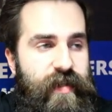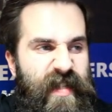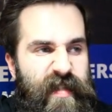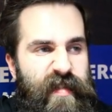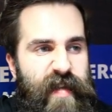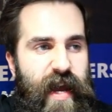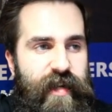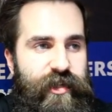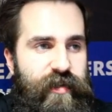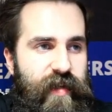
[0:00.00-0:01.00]
This is
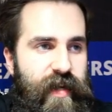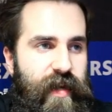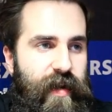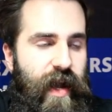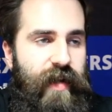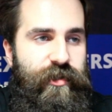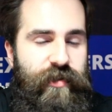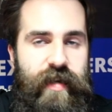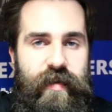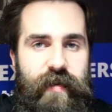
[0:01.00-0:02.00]
actually a
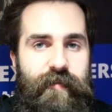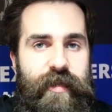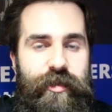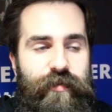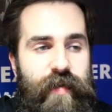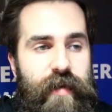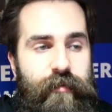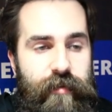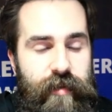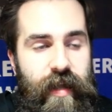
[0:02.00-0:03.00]
trader which we
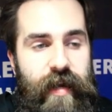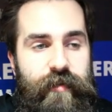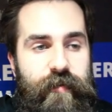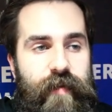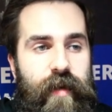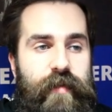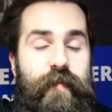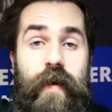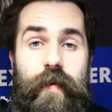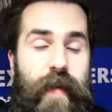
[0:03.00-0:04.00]
would like to fund
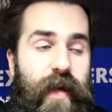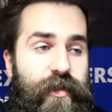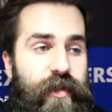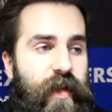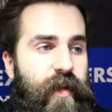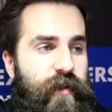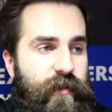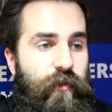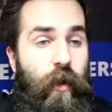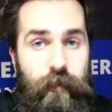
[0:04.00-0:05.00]
very much.
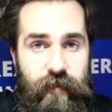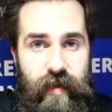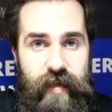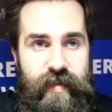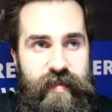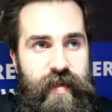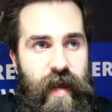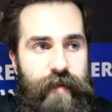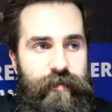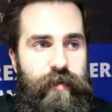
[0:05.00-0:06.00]
So hopefully this
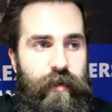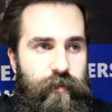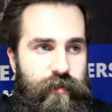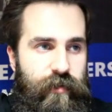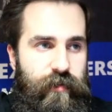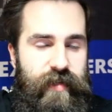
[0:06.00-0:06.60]
guy will go through his